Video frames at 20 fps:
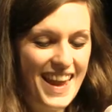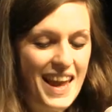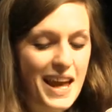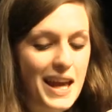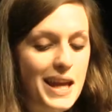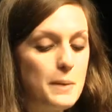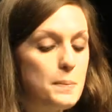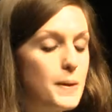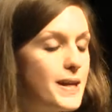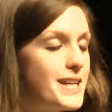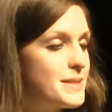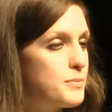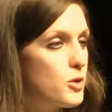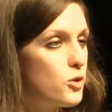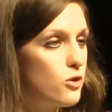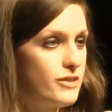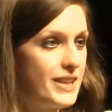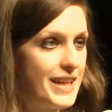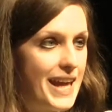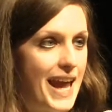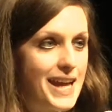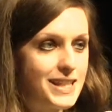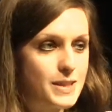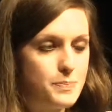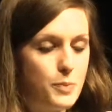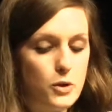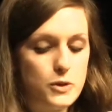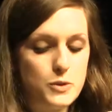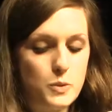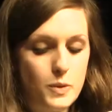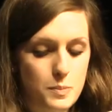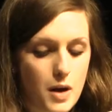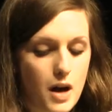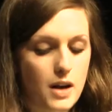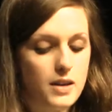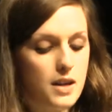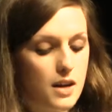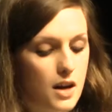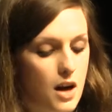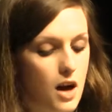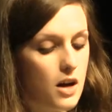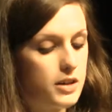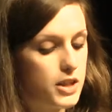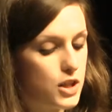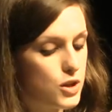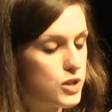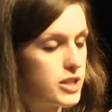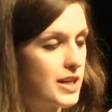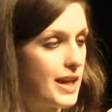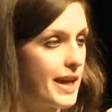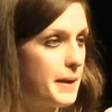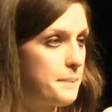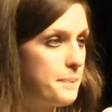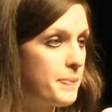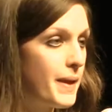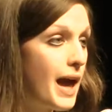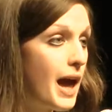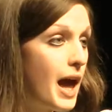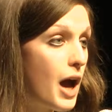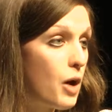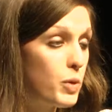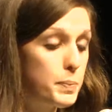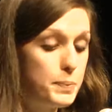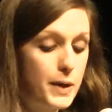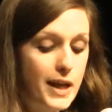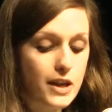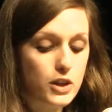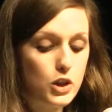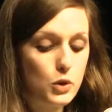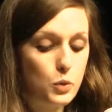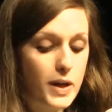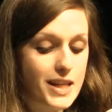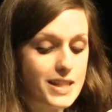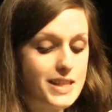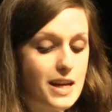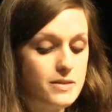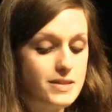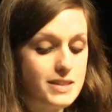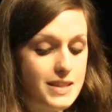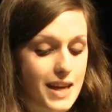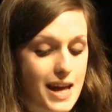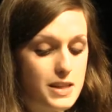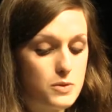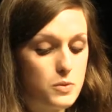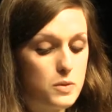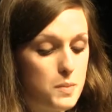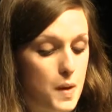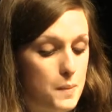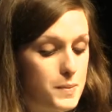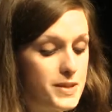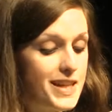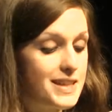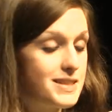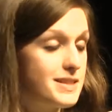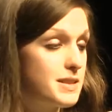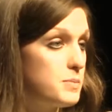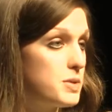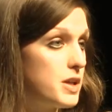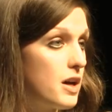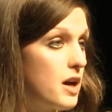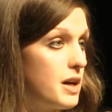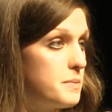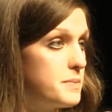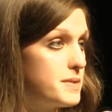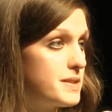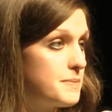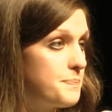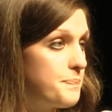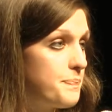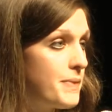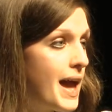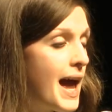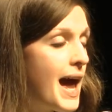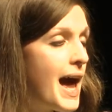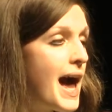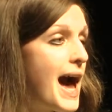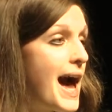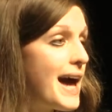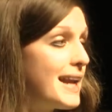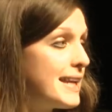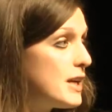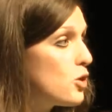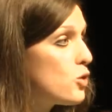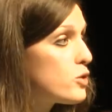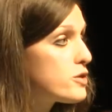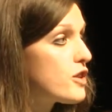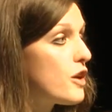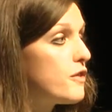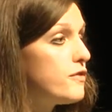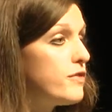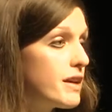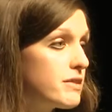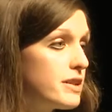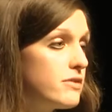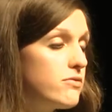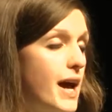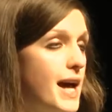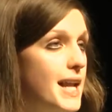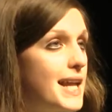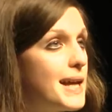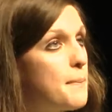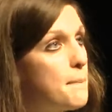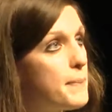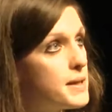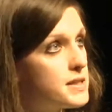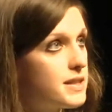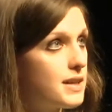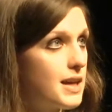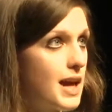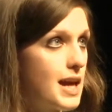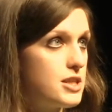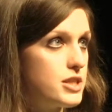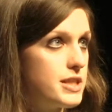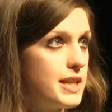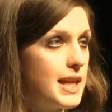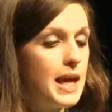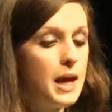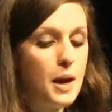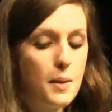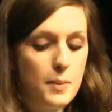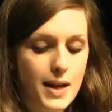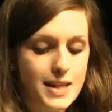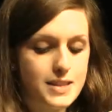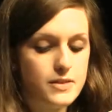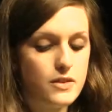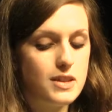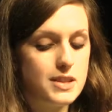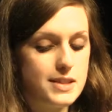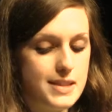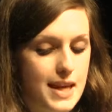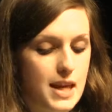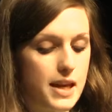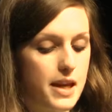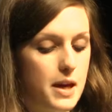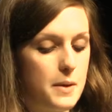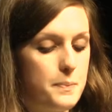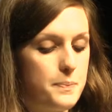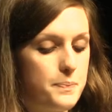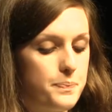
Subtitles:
He plays more on the Xbox with Mark and Carl usually, and we play on the Wii downstairs with Mum and Dad sometimes. And he also very rarely, but occasionally, plays on the Sega.